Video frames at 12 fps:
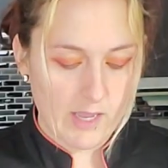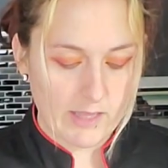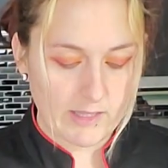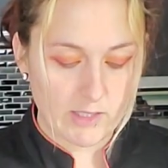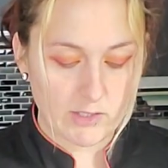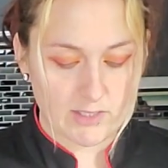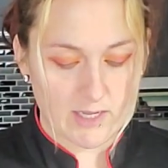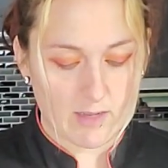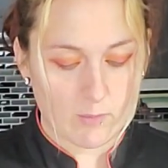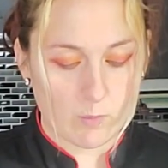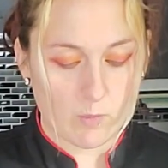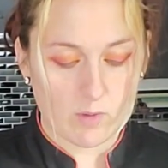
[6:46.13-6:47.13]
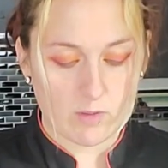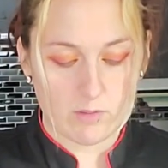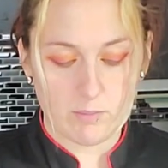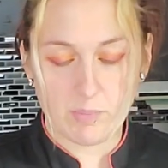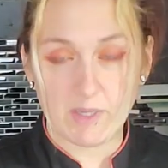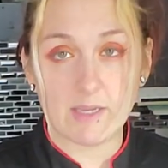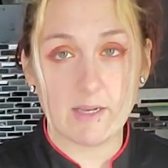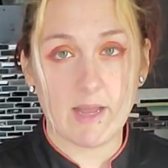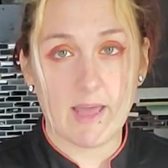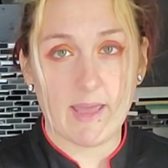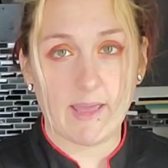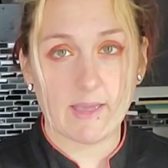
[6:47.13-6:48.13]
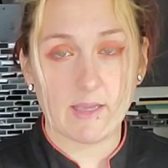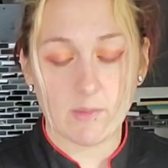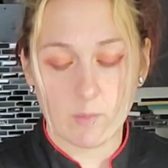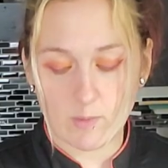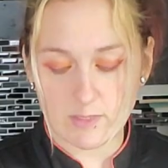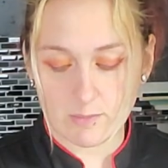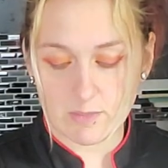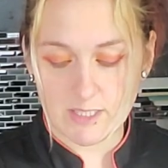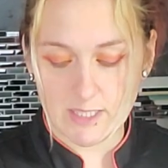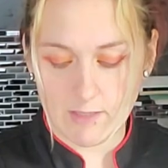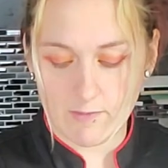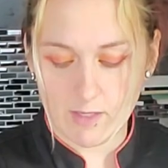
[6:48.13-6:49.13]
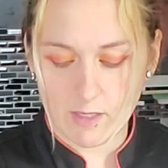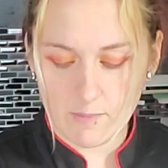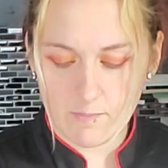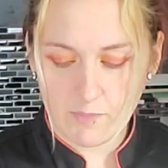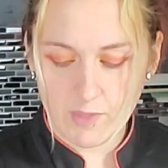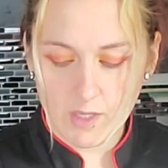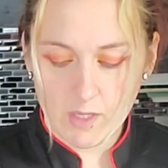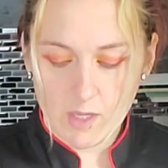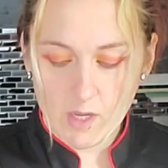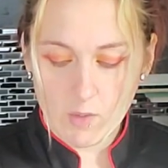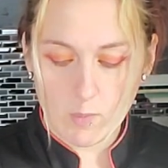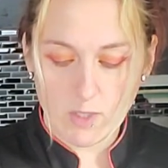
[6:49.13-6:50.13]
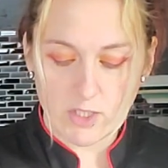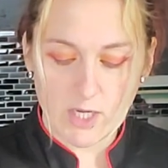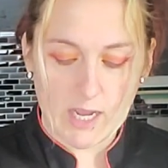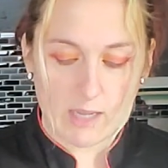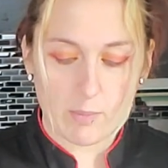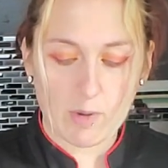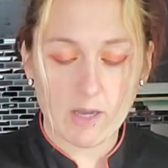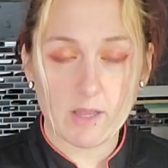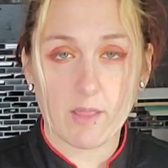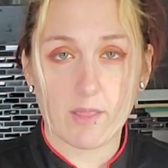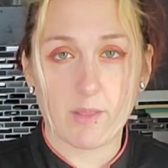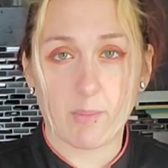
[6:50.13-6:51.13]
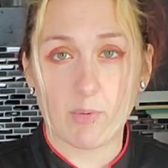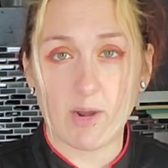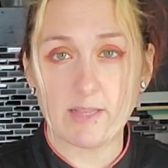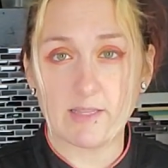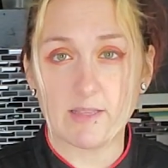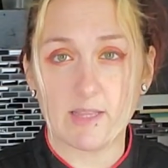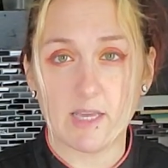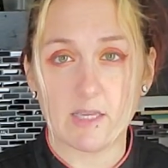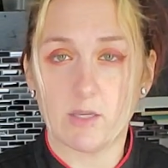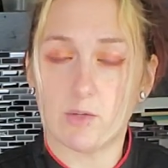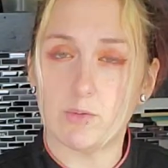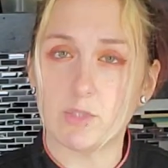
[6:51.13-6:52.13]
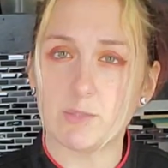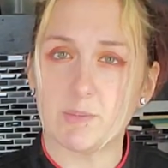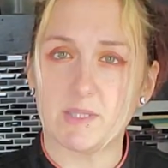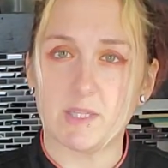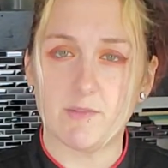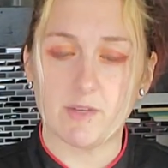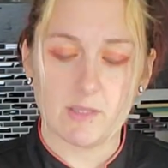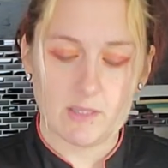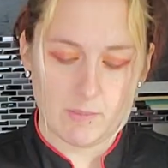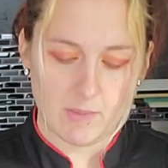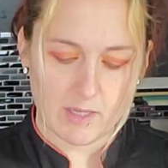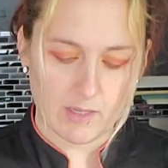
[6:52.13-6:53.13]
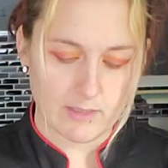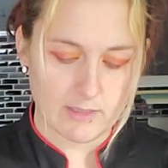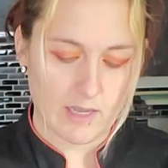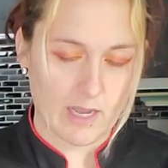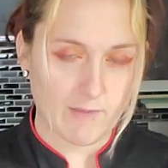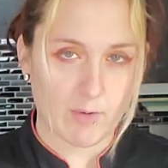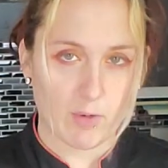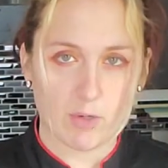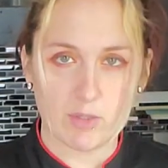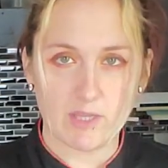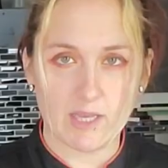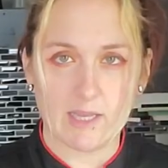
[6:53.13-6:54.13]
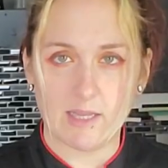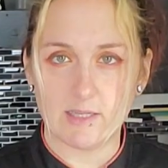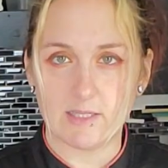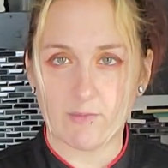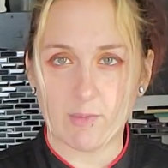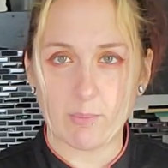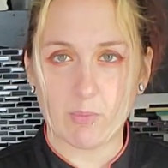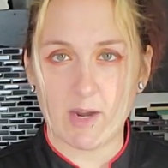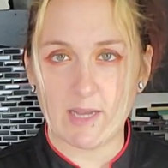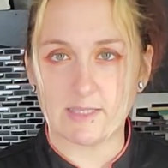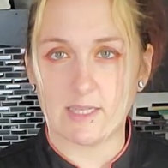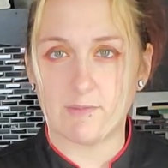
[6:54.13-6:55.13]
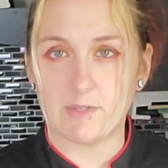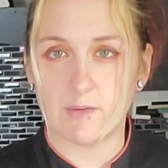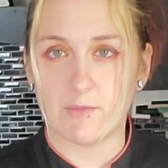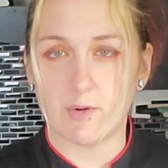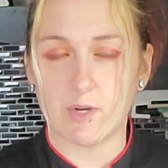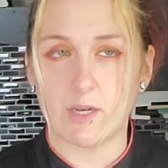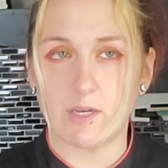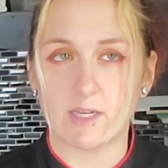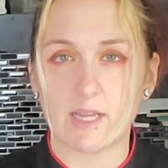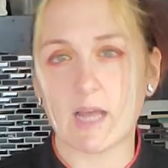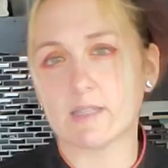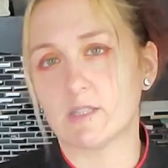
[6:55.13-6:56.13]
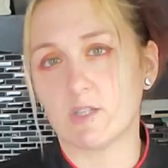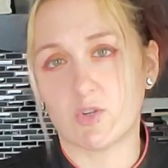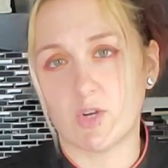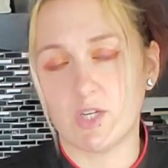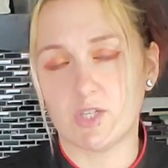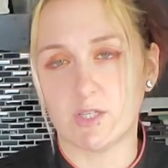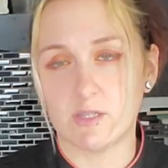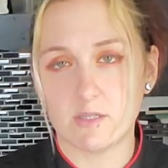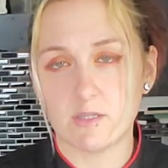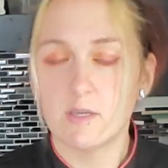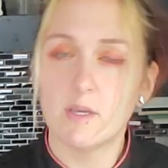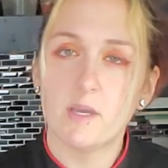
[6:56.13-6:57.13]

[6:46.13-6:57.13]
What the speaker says: And then you just add one beaten egg with some stevia, which I bought the brand that they use specifically because I've heard that different brands have different concentrations.